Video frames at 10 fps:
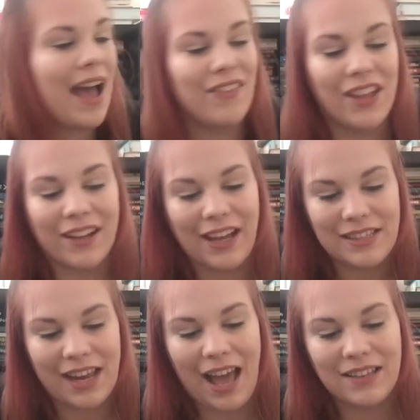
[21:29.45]
And look,
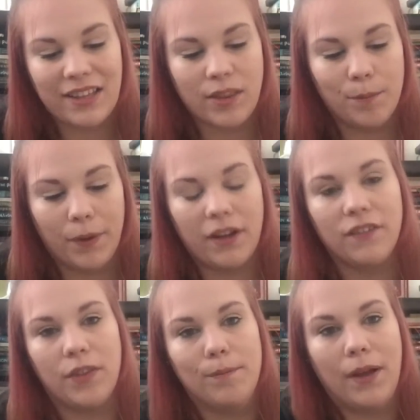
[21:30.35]
guys, it has like the book
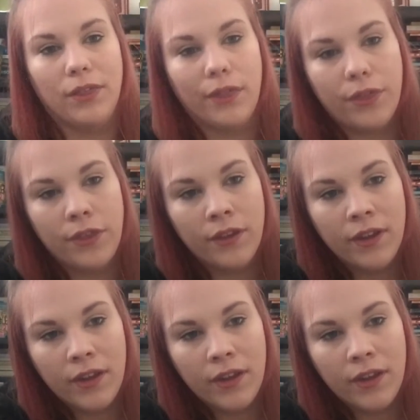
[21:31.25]
of the month